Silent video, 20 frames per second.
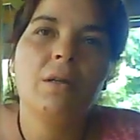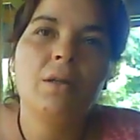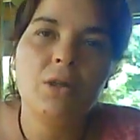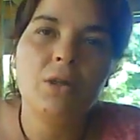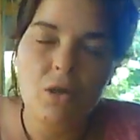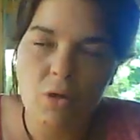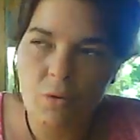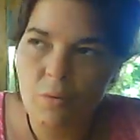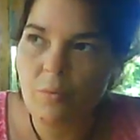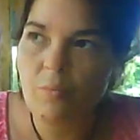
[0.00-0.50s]

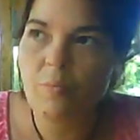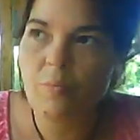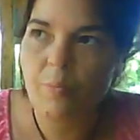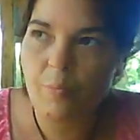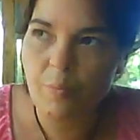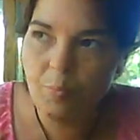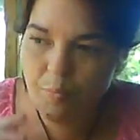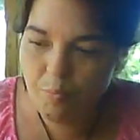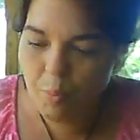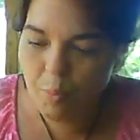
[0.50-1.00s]
to
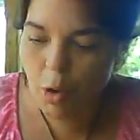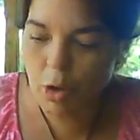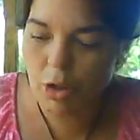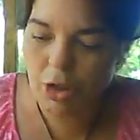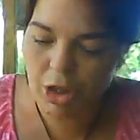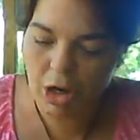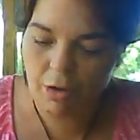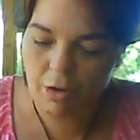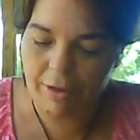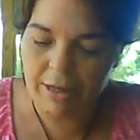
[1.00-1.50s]

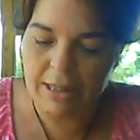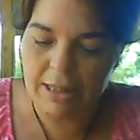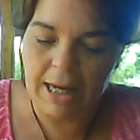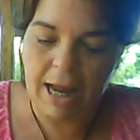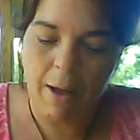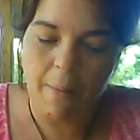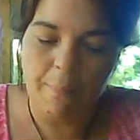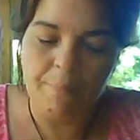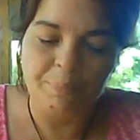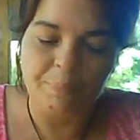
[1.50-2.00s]
push all this
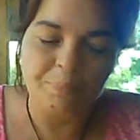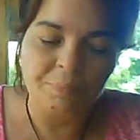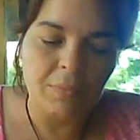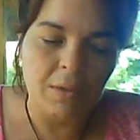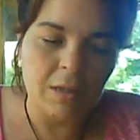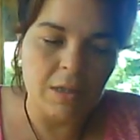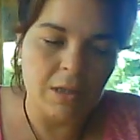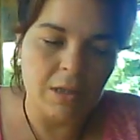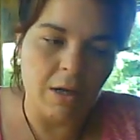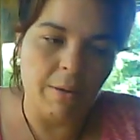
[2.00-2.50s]
out.
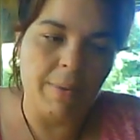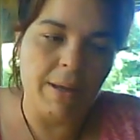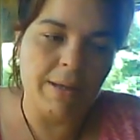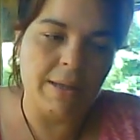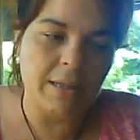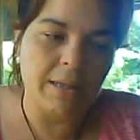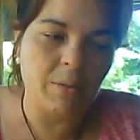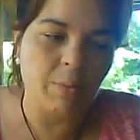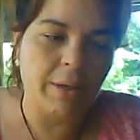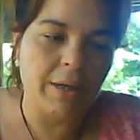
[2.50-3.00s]
So by
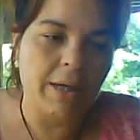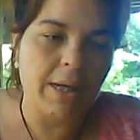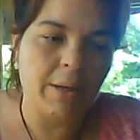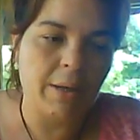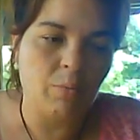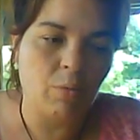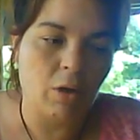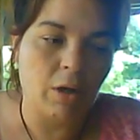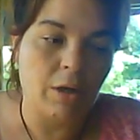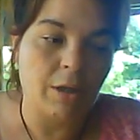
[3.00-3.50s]
this
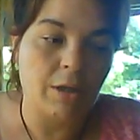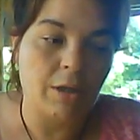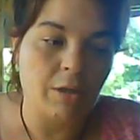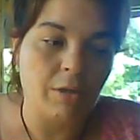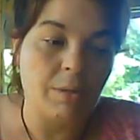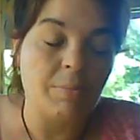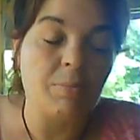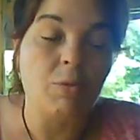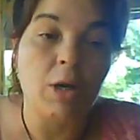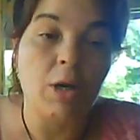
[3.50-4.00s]
weekend, we're going to do
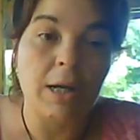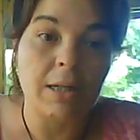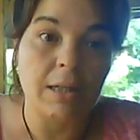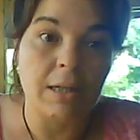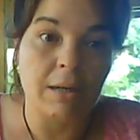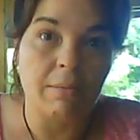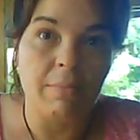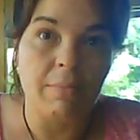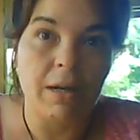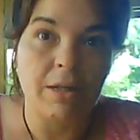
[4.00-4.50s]
some
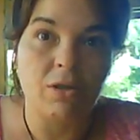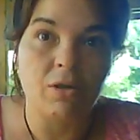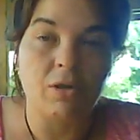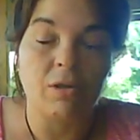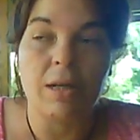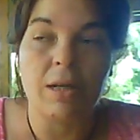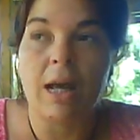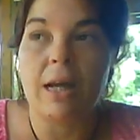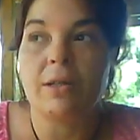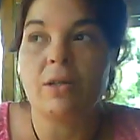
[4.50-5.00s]
drastic
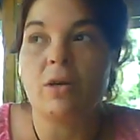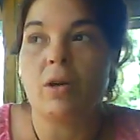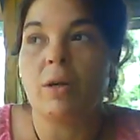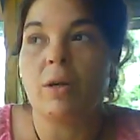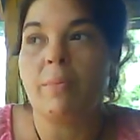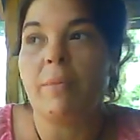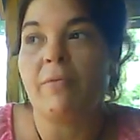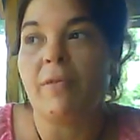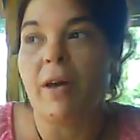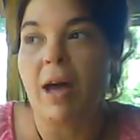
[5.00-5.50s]
measures. I told
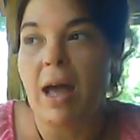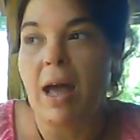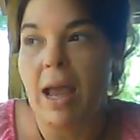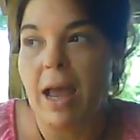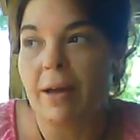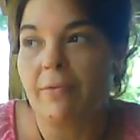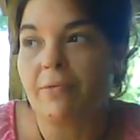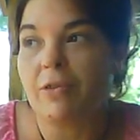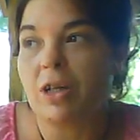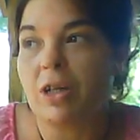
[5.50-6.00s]
him if I
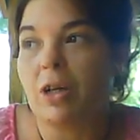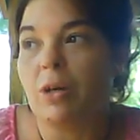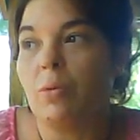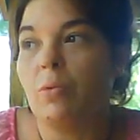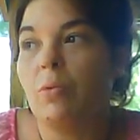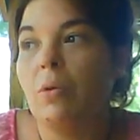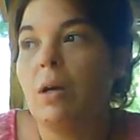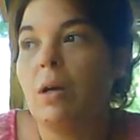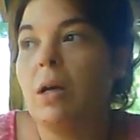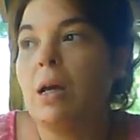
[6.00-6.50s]
have
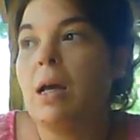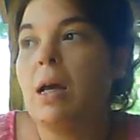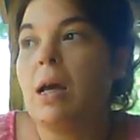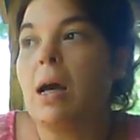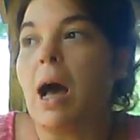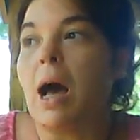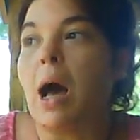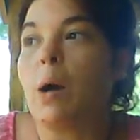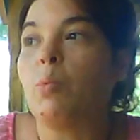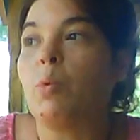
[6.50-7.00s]
to,
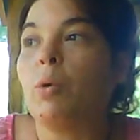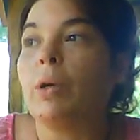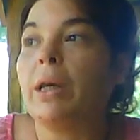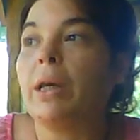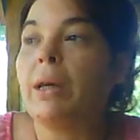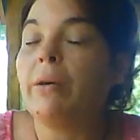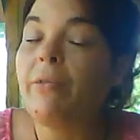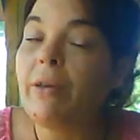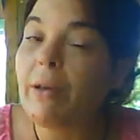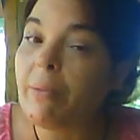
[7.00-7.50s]
I will
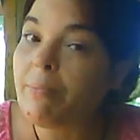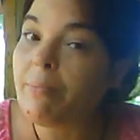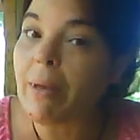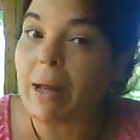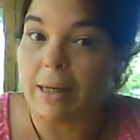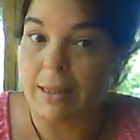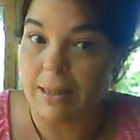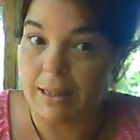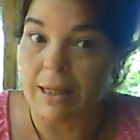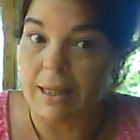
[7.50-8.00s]
give him
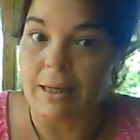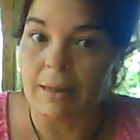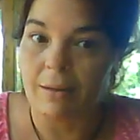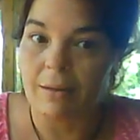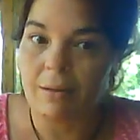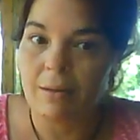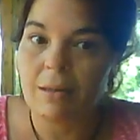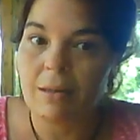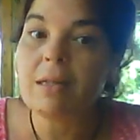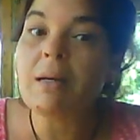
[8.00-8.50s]
medicine
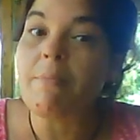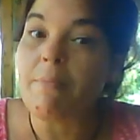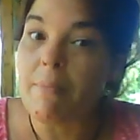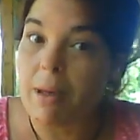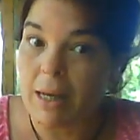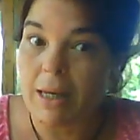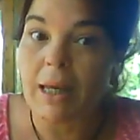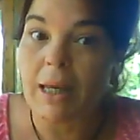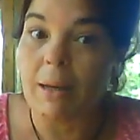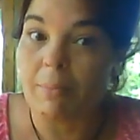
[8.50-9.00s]
to
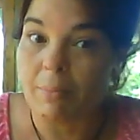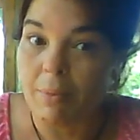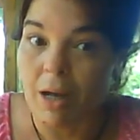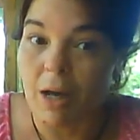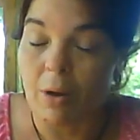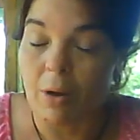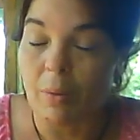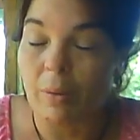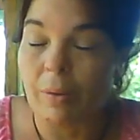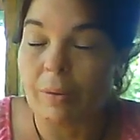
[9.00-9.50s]
make him
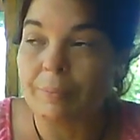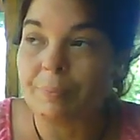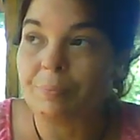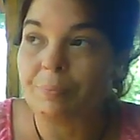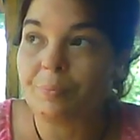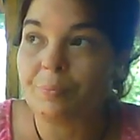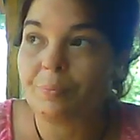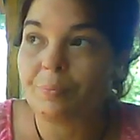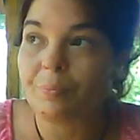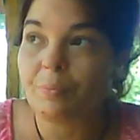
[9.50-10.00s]
go.
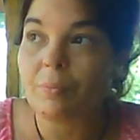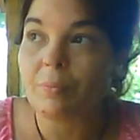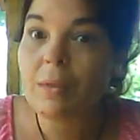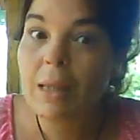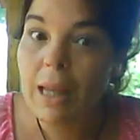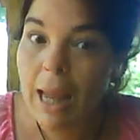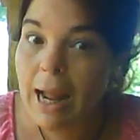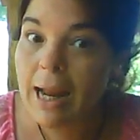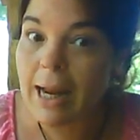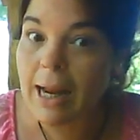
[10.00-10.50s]

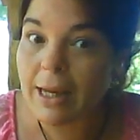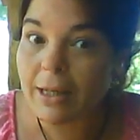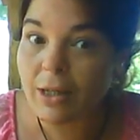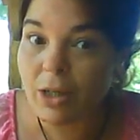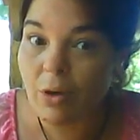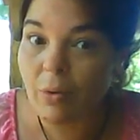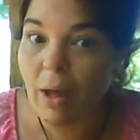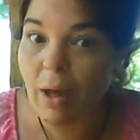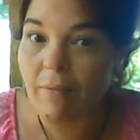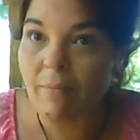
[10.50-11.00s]
And I
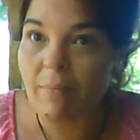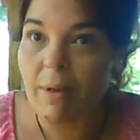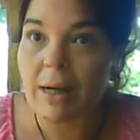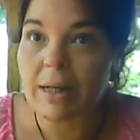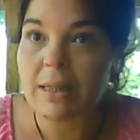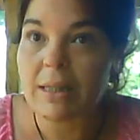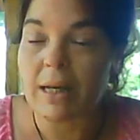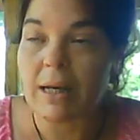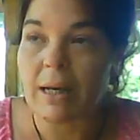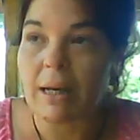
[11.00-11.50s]
do have
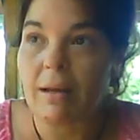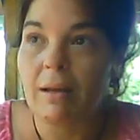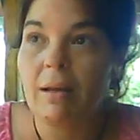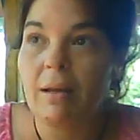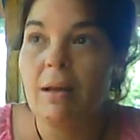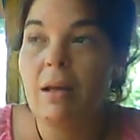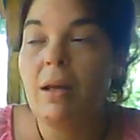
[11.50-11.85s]
medicine